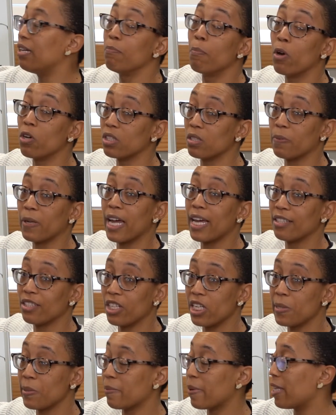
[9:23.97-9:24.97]
multiply
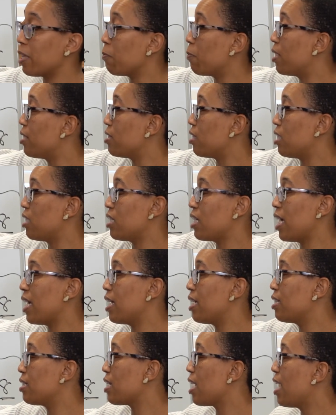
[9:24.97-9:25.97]
by the ones or the
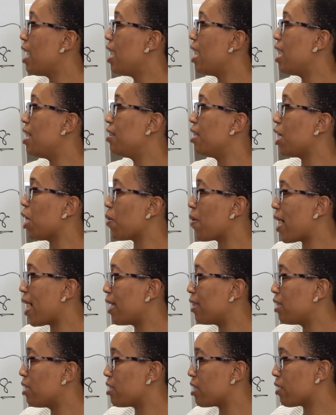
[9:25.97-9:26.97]
tens, and then you
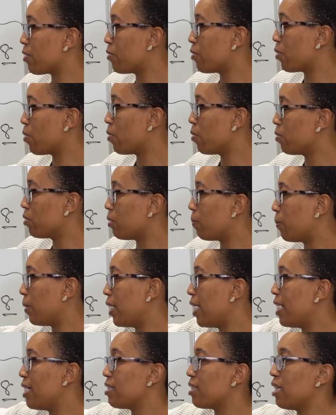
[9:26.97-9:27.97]
add the 0 to hold the
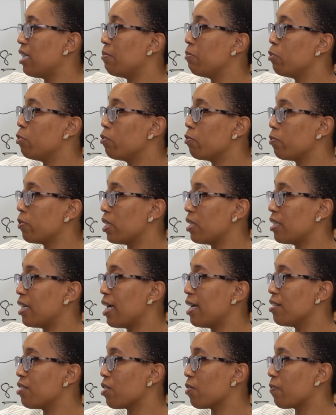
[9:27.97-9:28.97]
place, and then move the
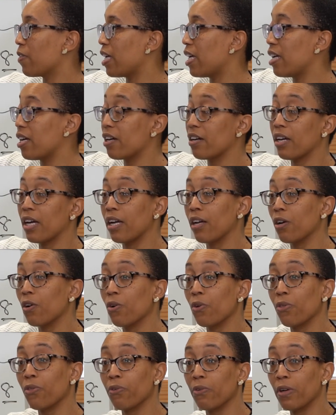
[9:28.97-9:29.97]
tens over here and
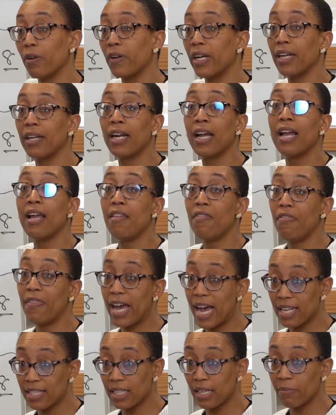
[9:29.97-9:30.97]
go through it.
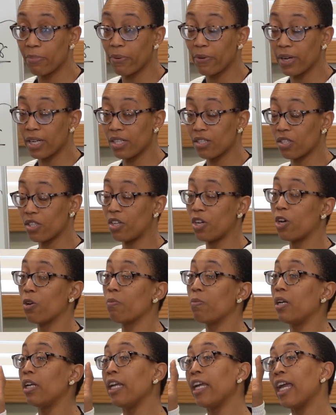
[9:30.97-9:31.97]
That's important to know.
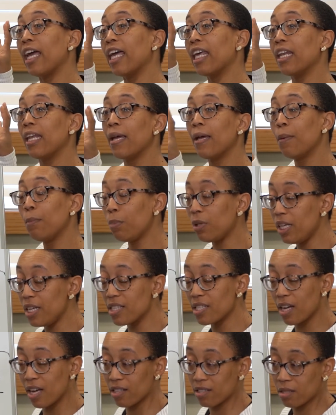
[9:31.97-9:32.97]
But again,
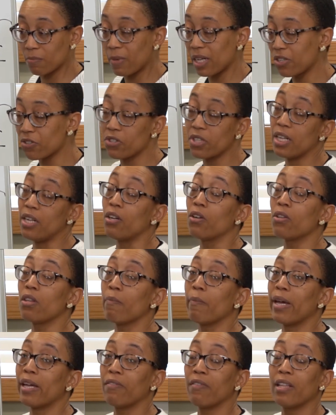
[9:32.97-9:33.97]
please also make sure they know
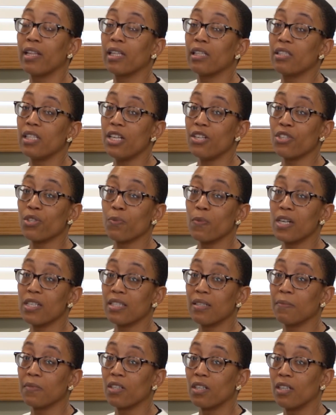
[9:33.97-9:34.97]
the method that the teacher
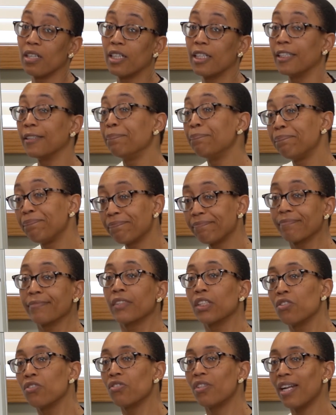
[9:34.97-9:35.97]
wants them to learn
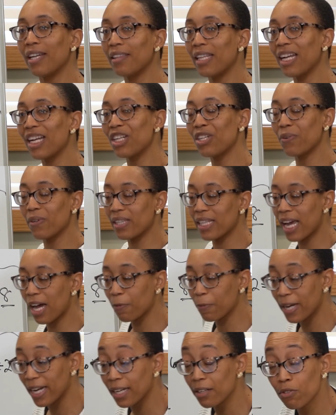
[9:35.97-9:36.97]
so that they can do it
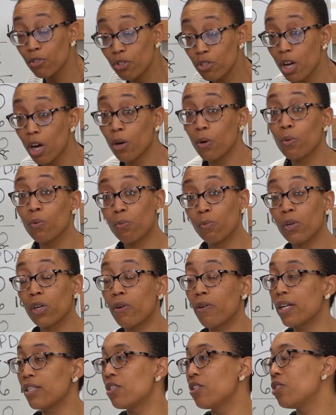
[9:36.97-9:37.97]
that way. So we're
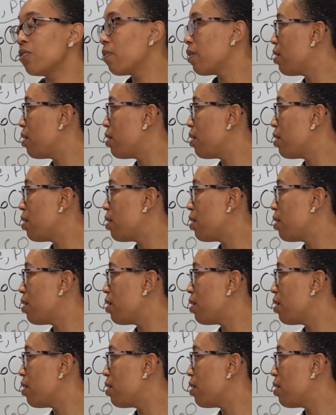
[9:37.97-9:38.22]
going to do